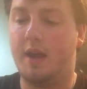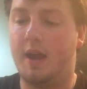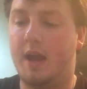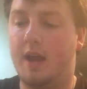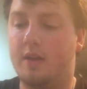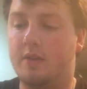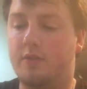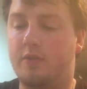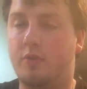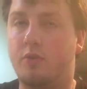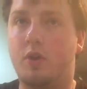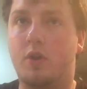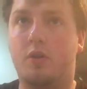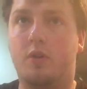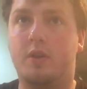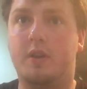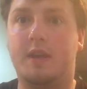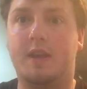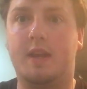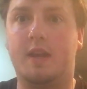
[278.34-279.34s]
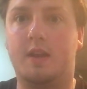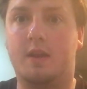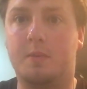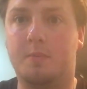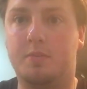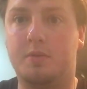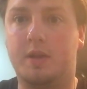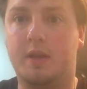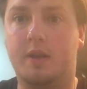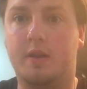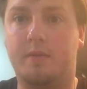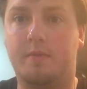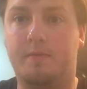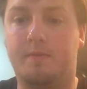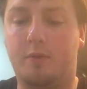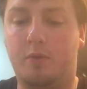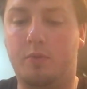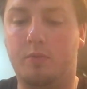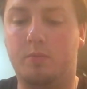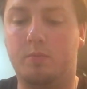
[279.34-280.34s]
And so not only did he complete a
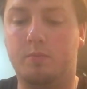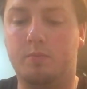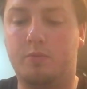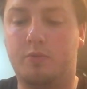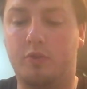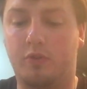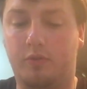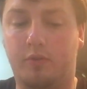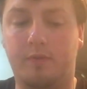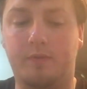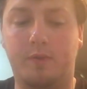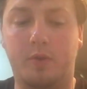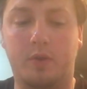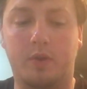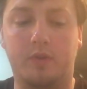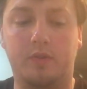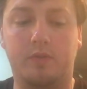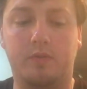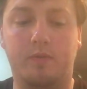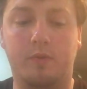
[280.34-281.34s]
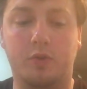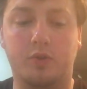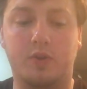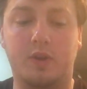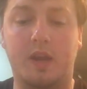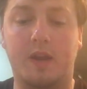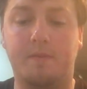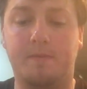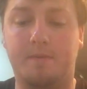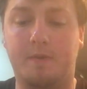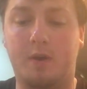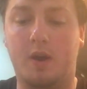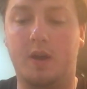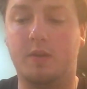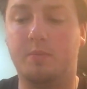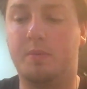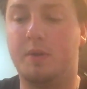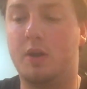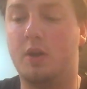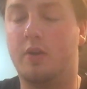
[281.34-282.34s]
full crystal focus version 8
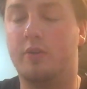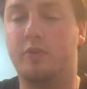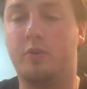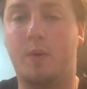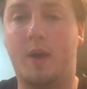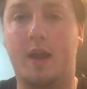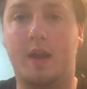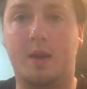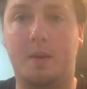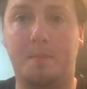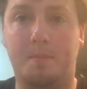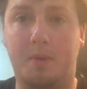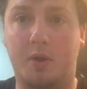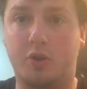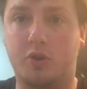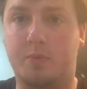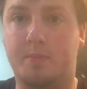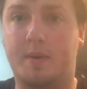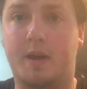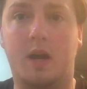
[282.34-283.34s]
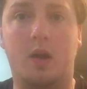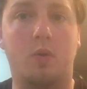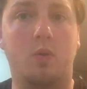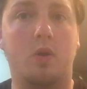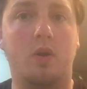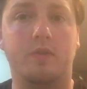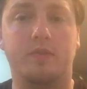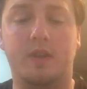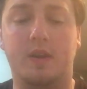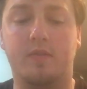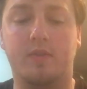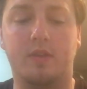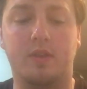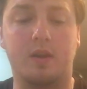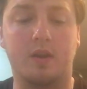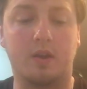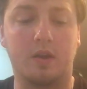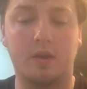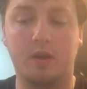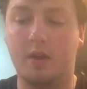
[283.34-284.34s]
font, but he also added a bunch of power-ons and
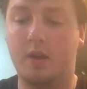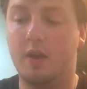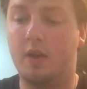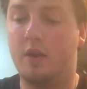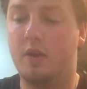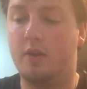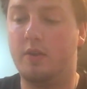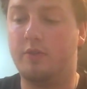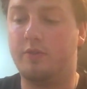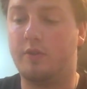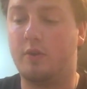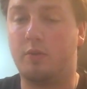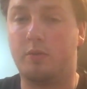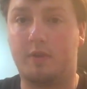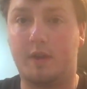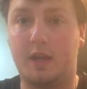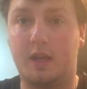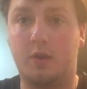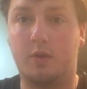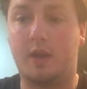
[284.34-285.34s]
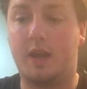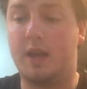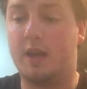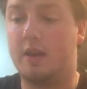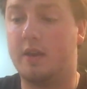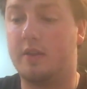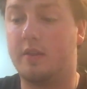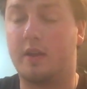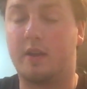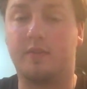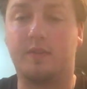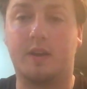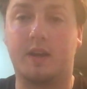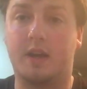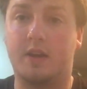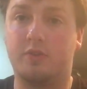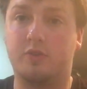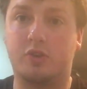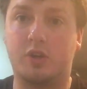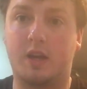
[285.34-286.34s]
everything. So thank you, Keenan, and like I said,
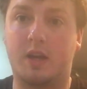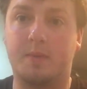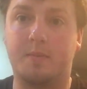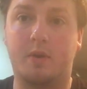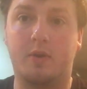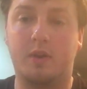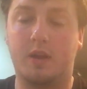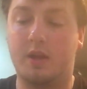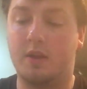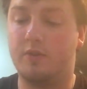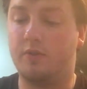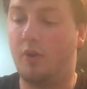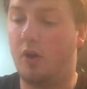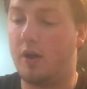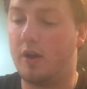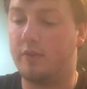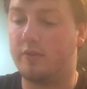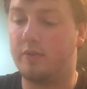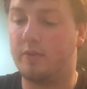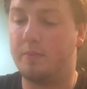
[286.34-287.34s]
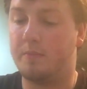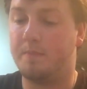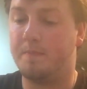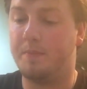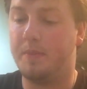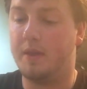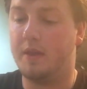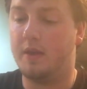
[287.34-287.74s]
guys, check him out. He is awesome.